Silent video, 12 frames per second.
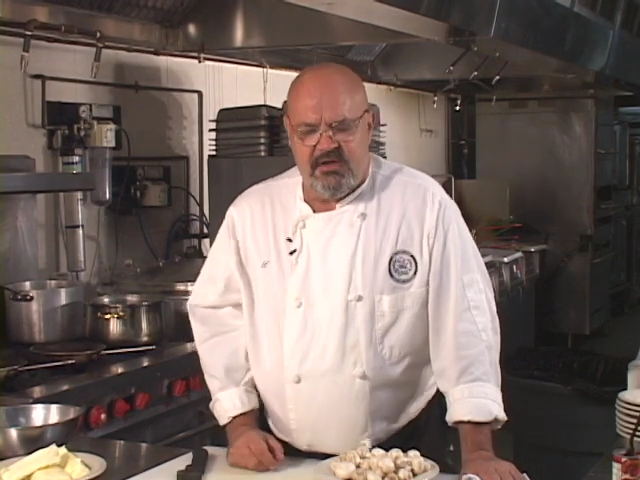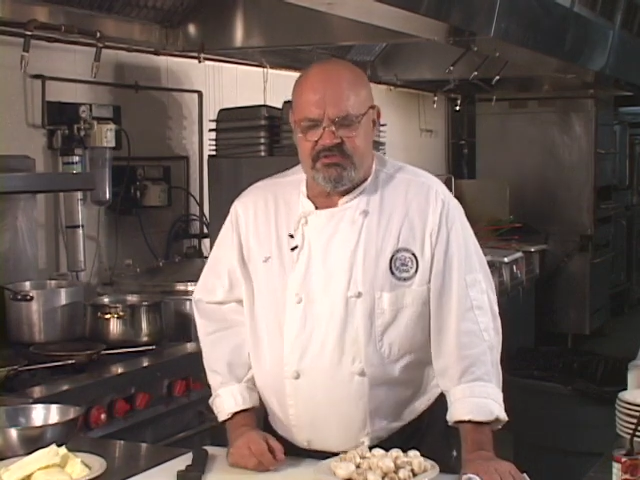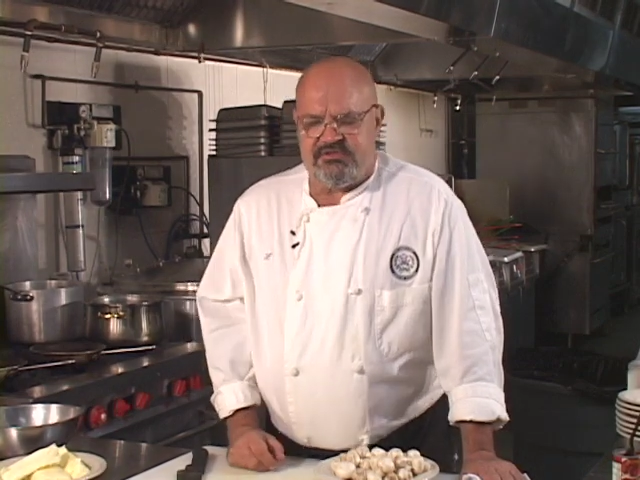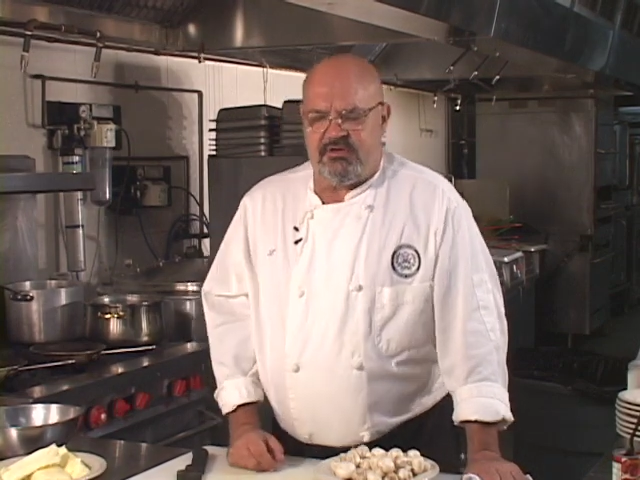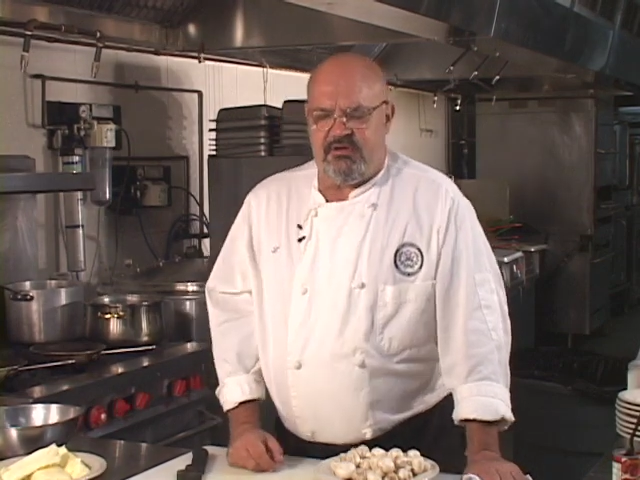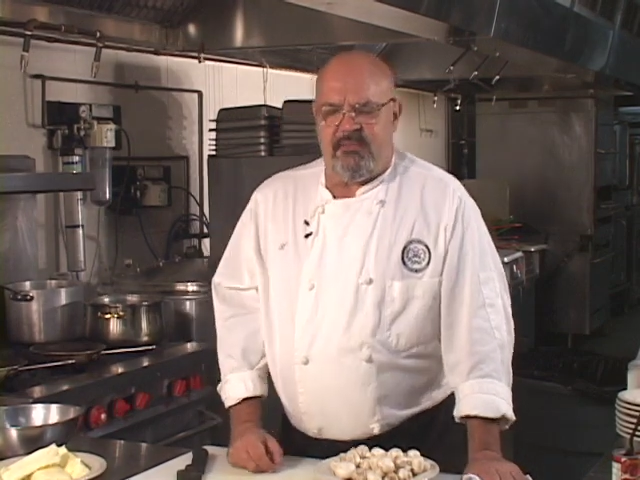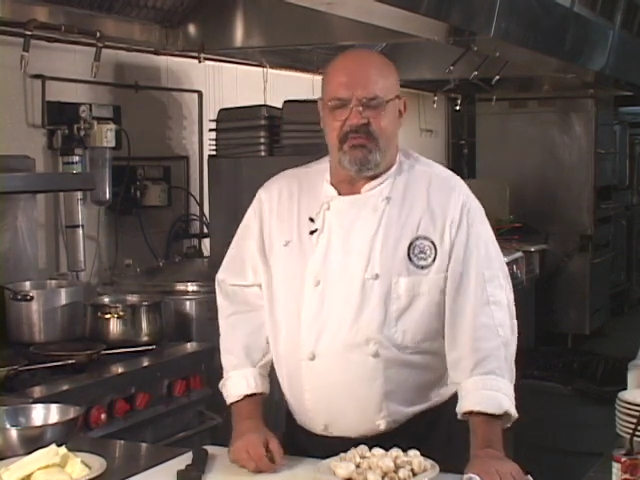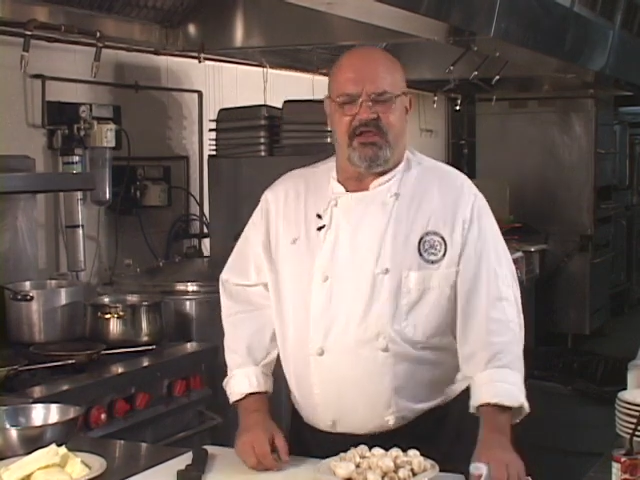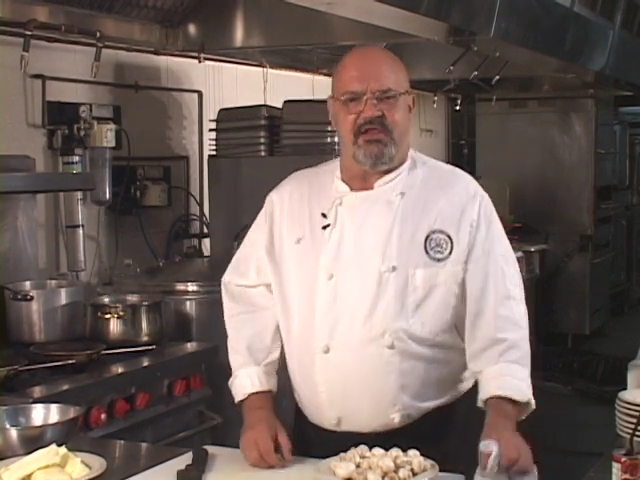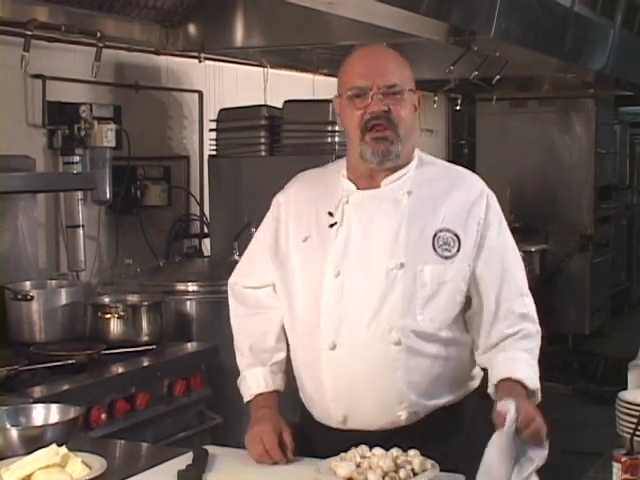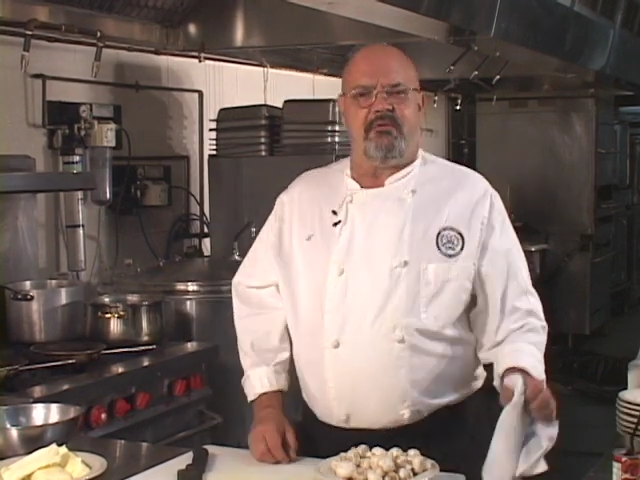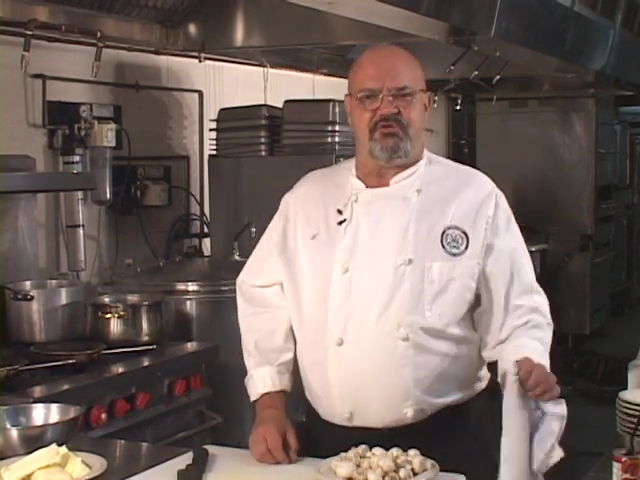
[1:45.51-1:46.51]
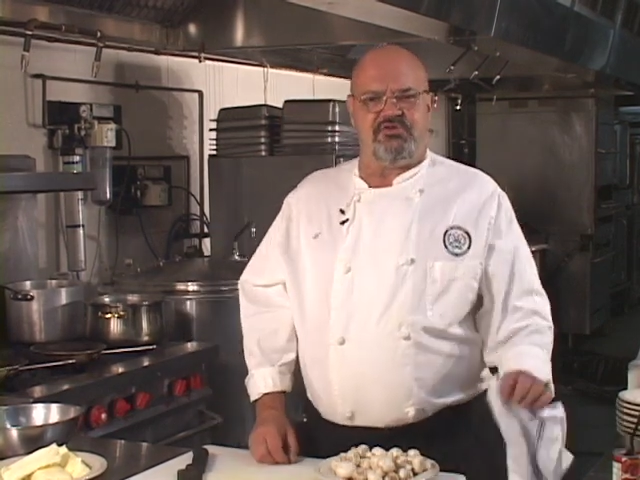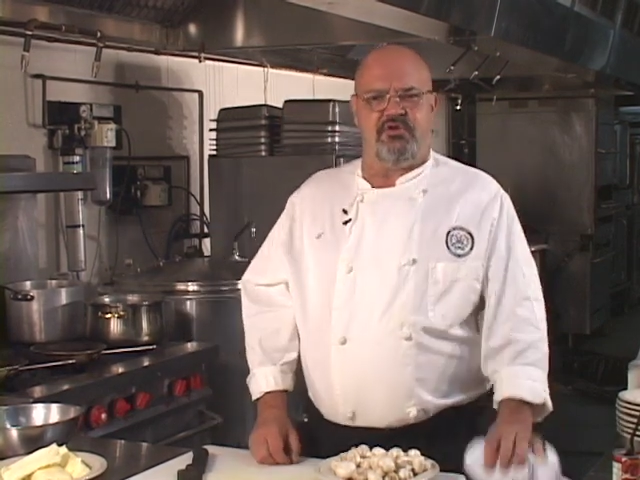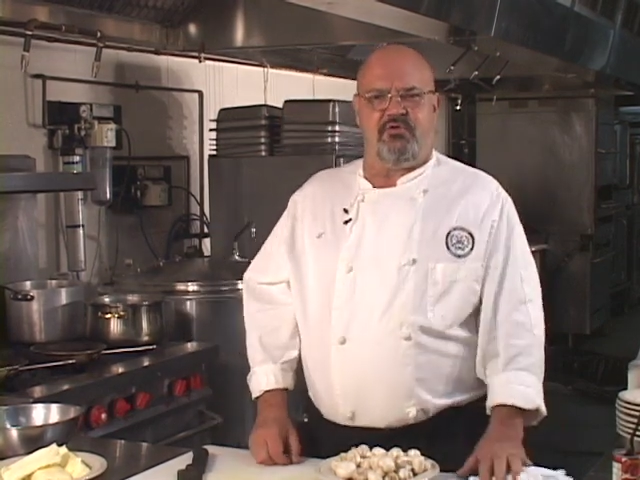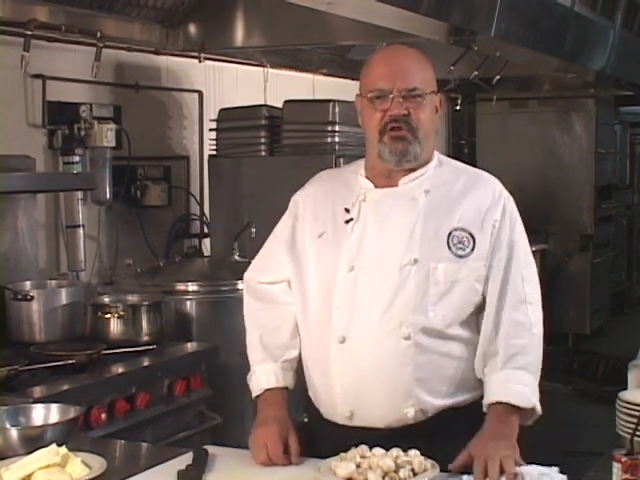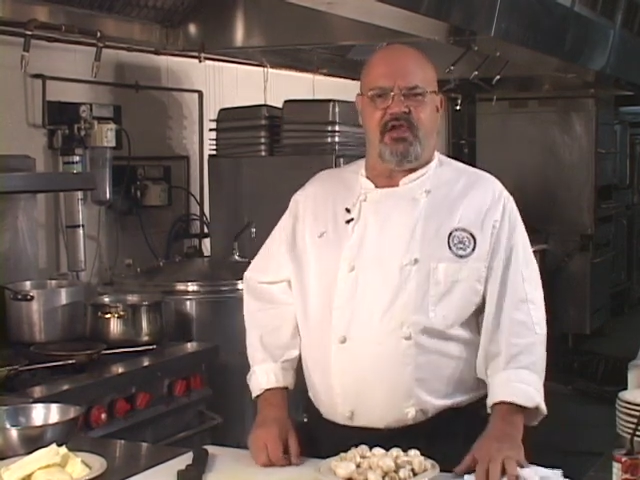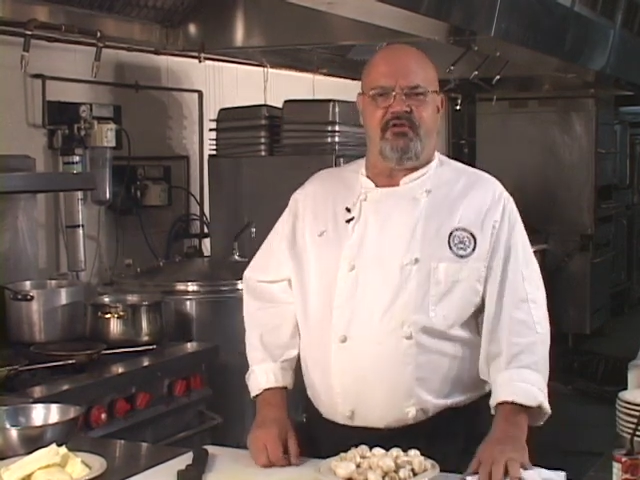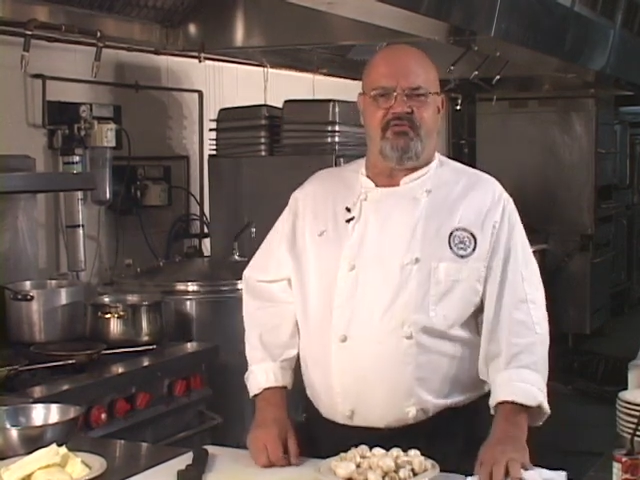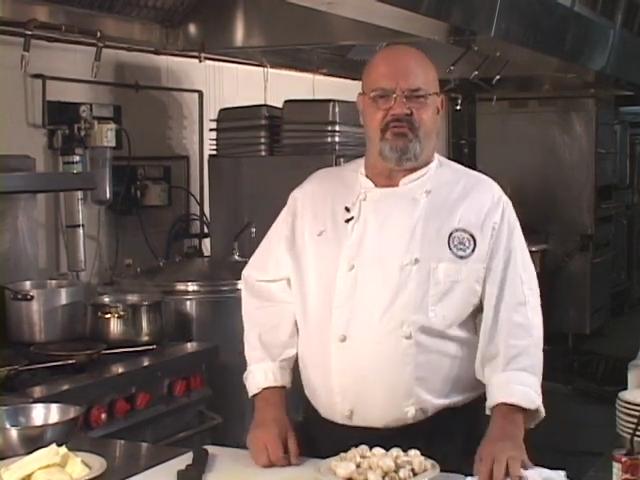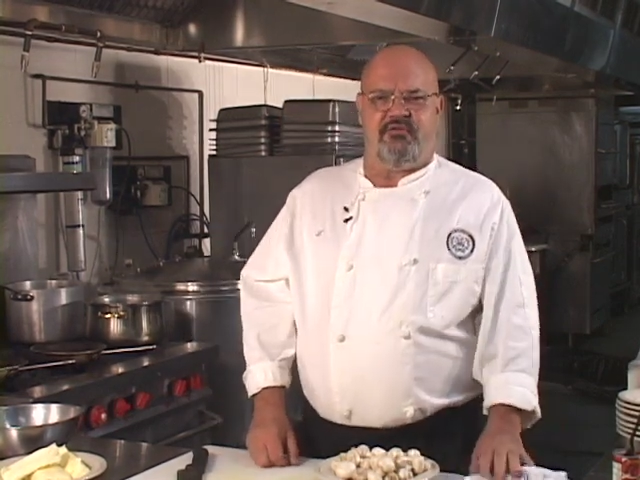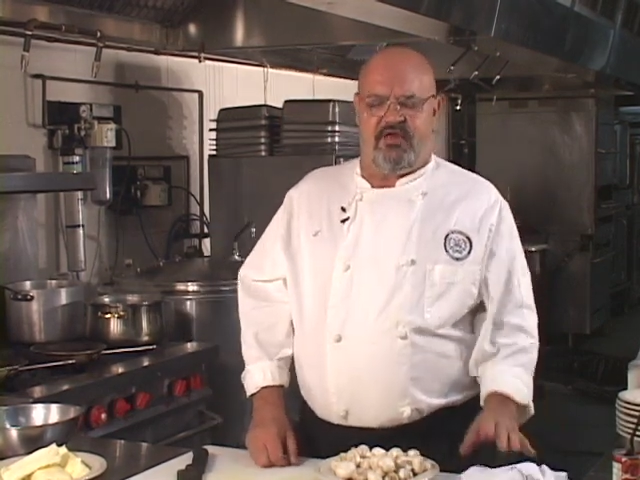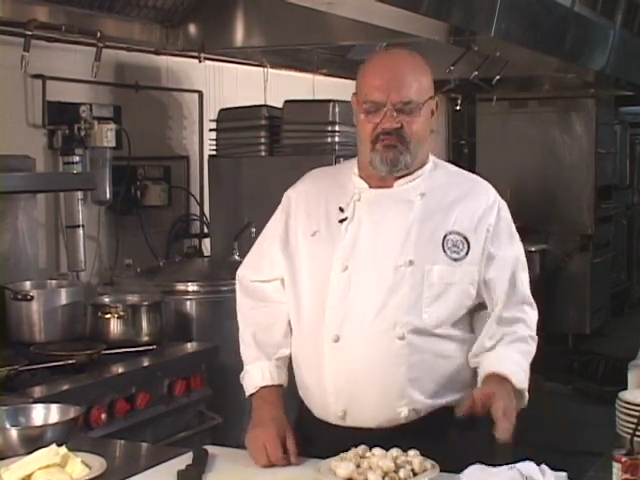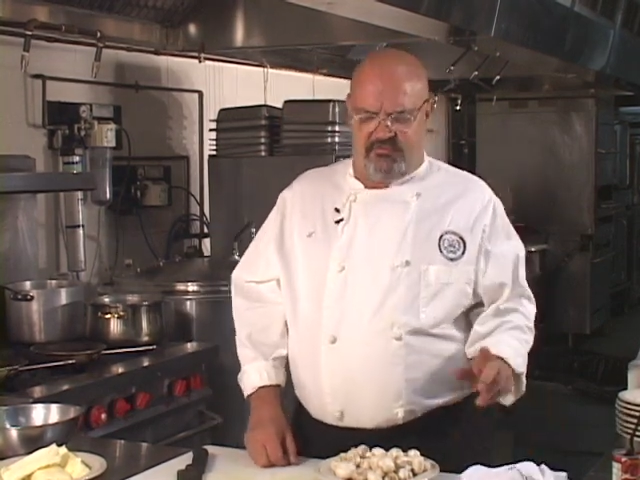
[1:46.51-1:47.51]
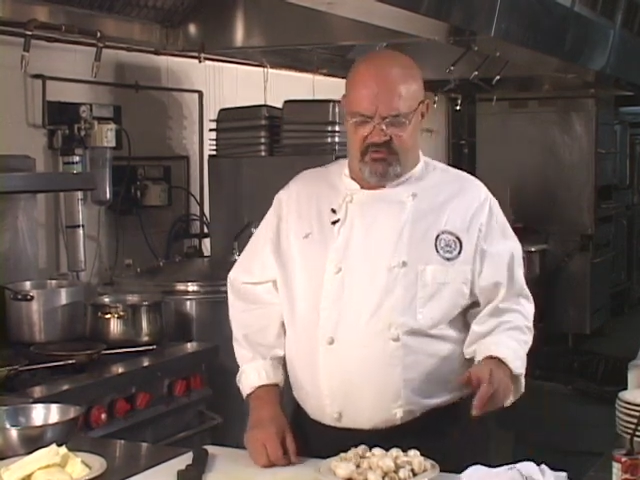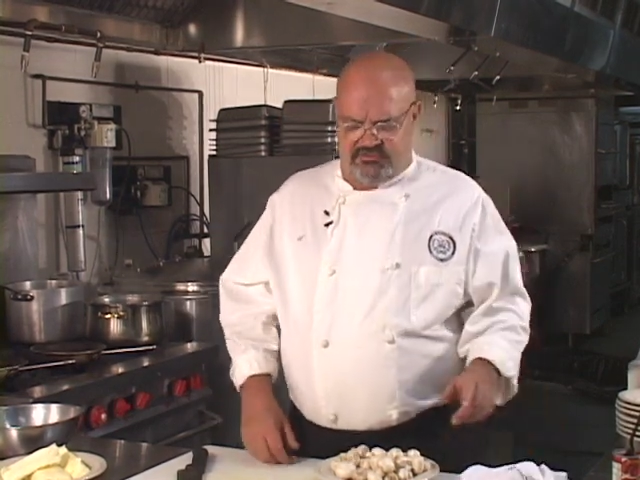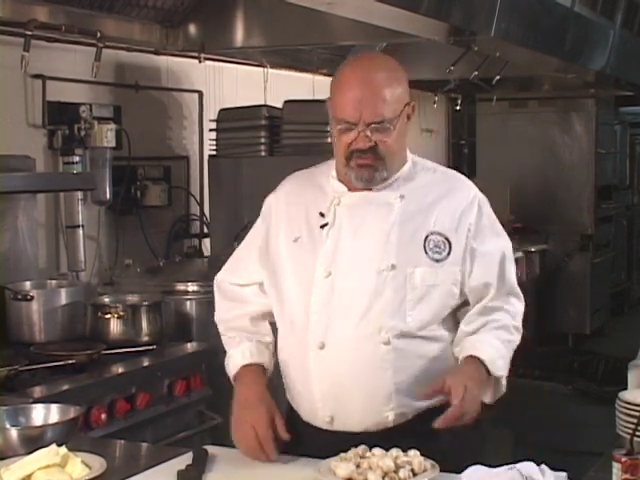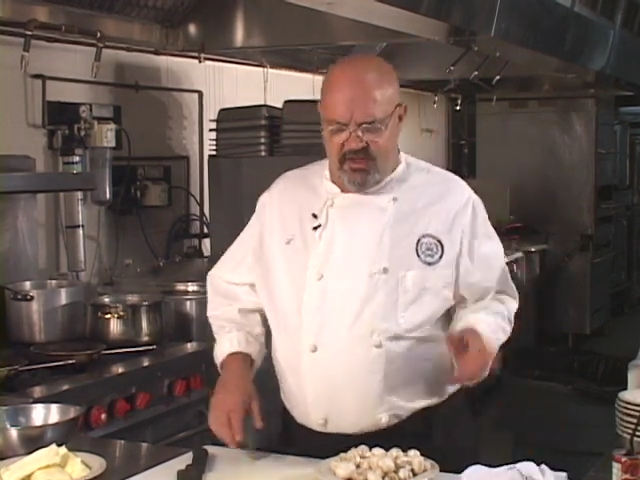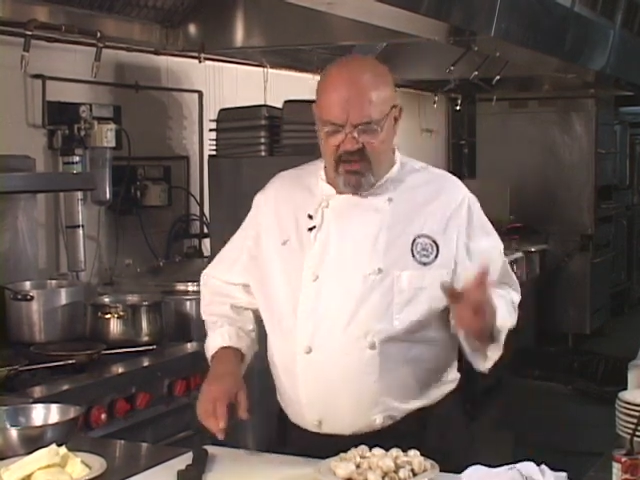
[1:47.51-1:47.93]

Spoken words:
So I'm going to get on with showing you how to do that first.